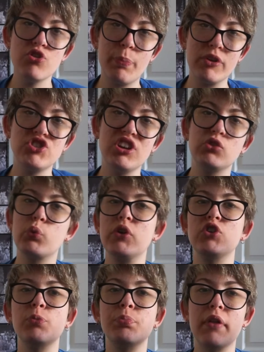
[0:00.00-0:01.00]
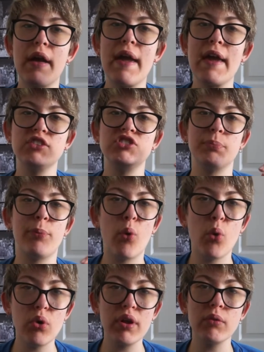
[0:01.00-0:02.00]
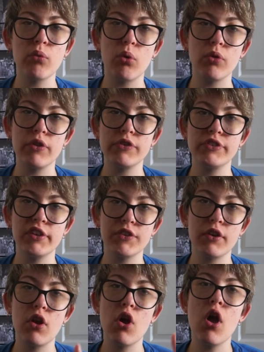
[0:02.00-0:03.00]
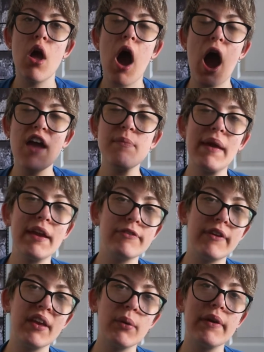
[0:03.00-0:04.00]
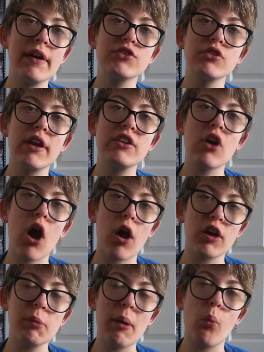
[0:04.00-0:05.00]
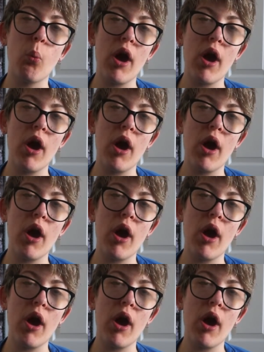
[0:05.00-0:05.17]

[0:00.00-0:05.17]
but she's going to play a supporting role this season. I made a video yesterday talking about